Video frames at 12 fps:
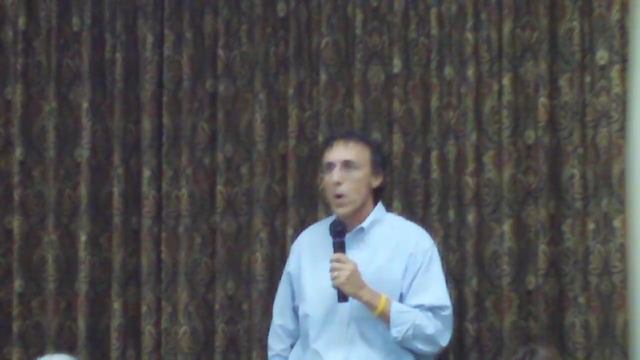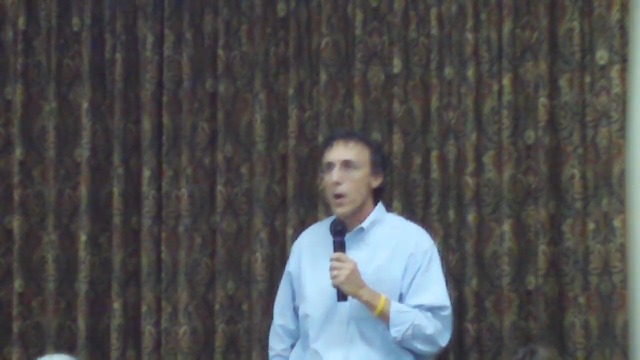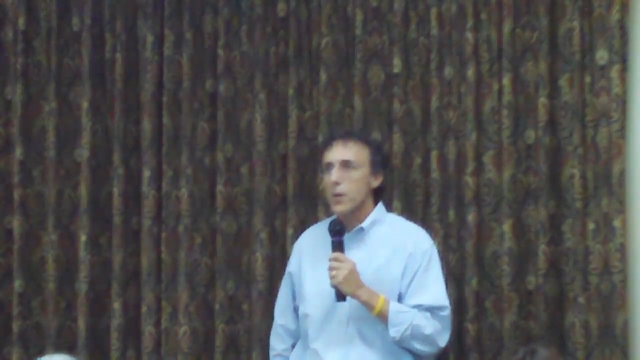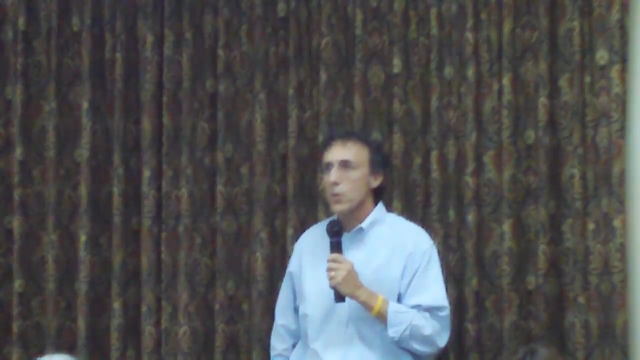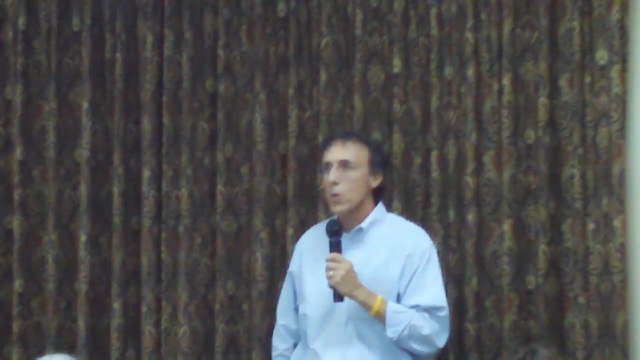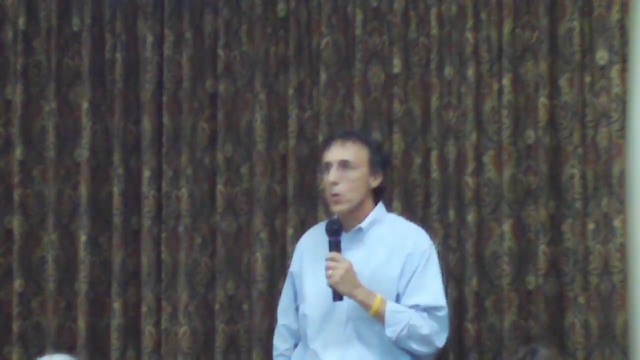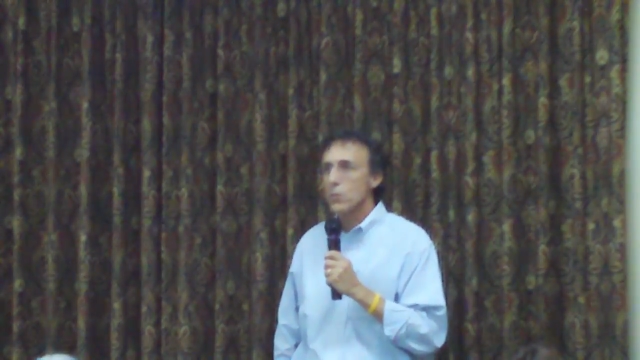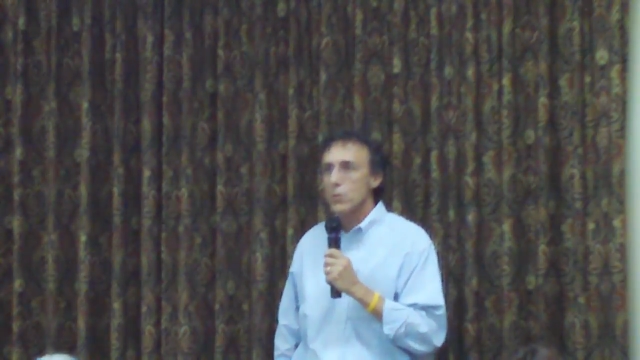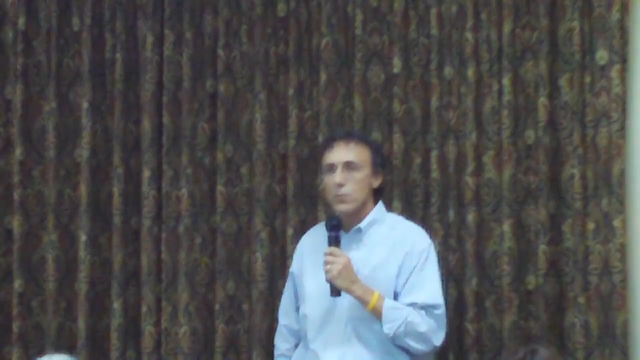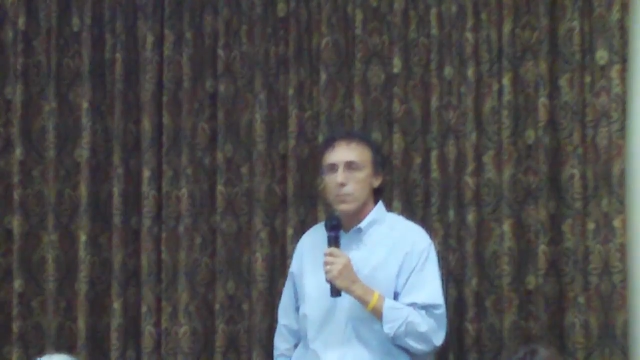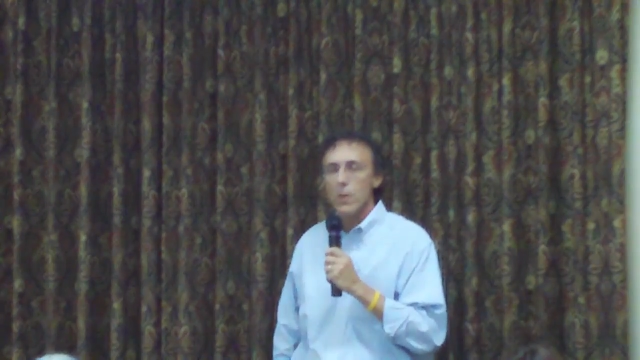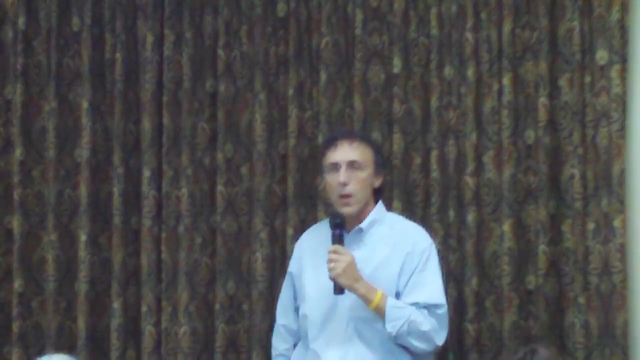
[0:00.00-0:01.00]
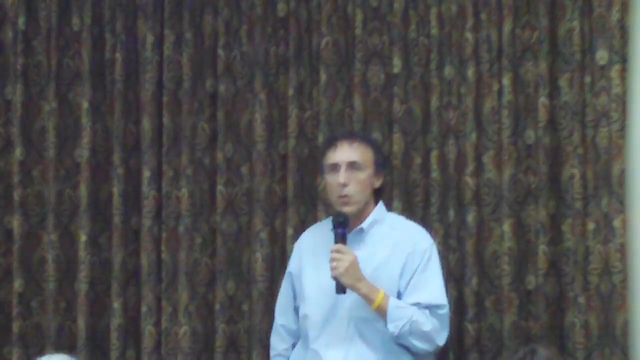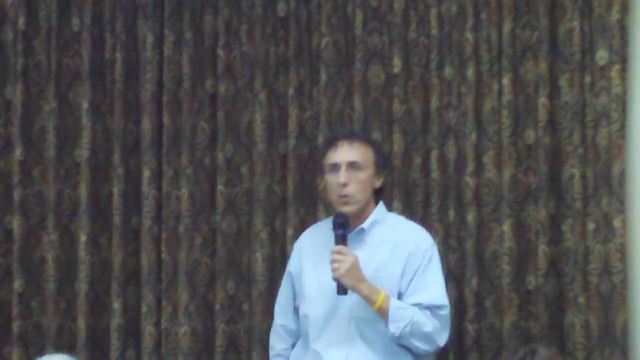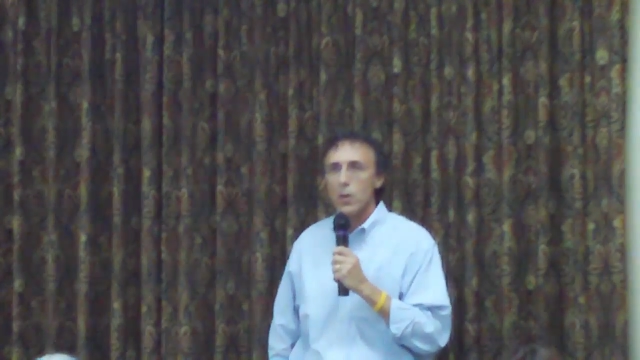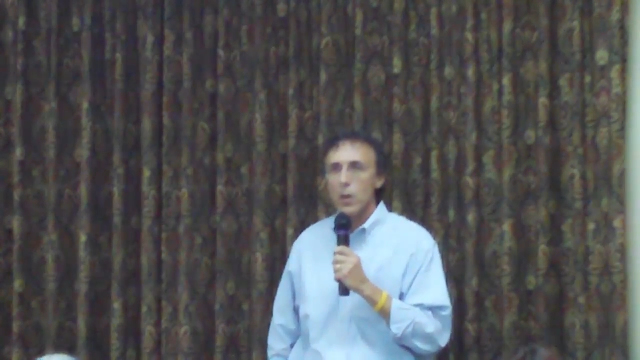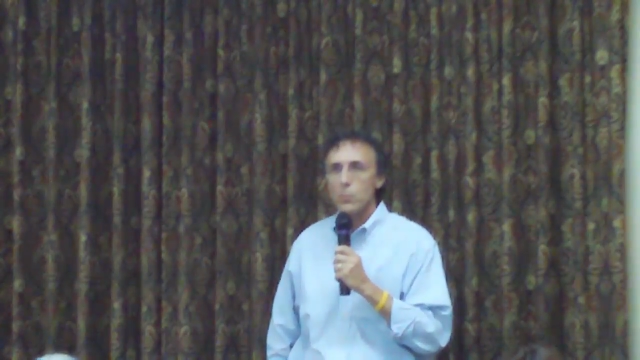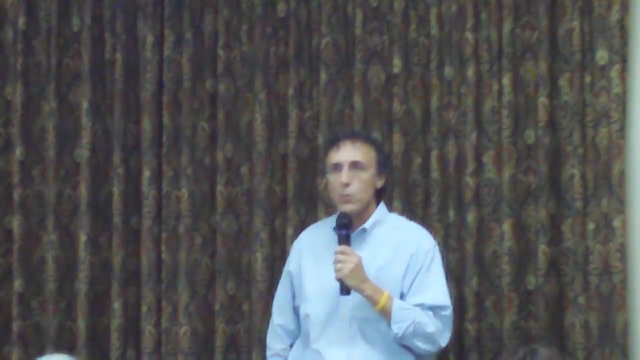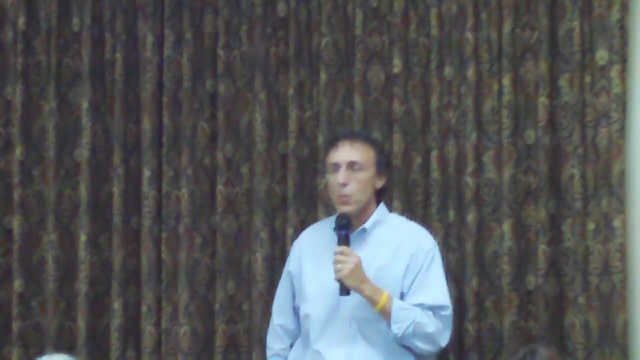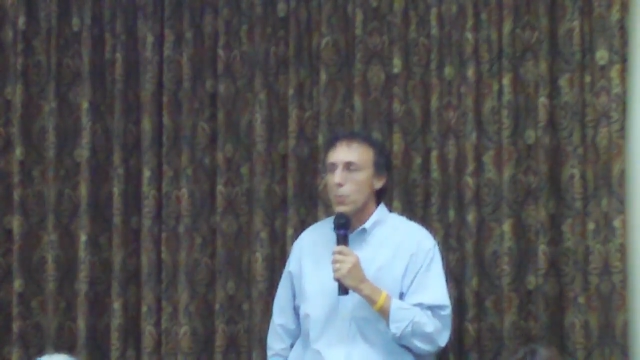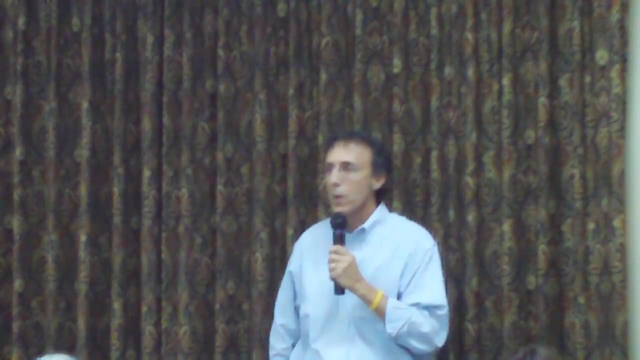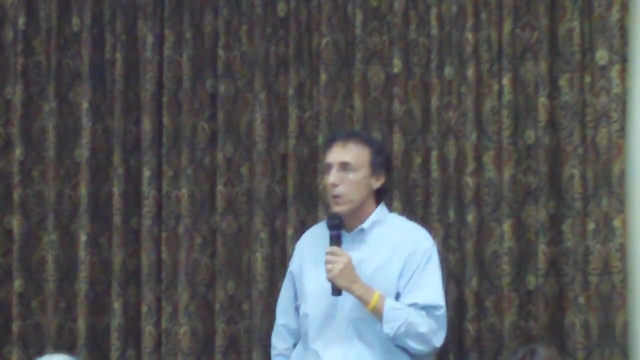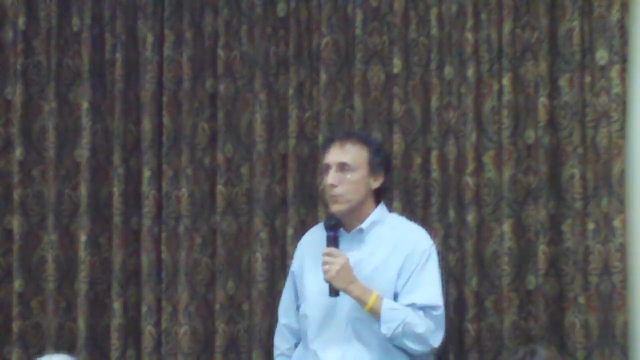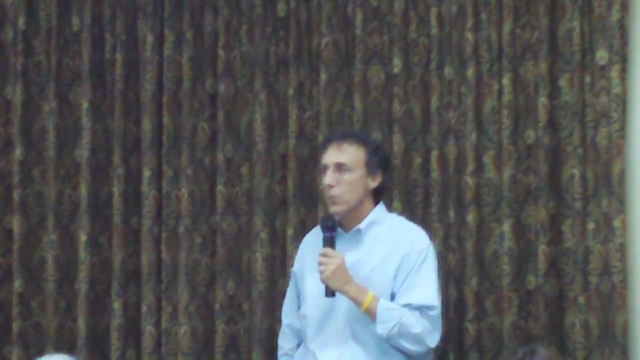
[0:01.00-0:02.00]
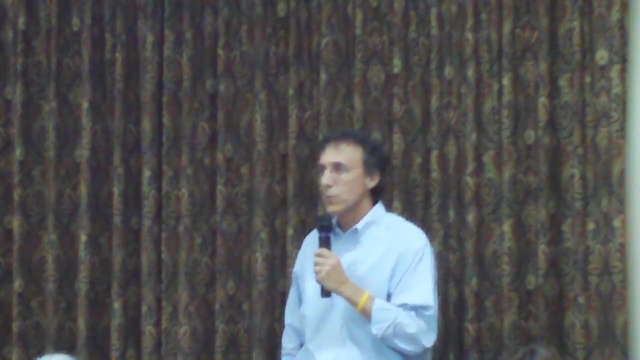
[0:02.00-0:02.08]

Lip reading: They're my heroes, and I look up to them,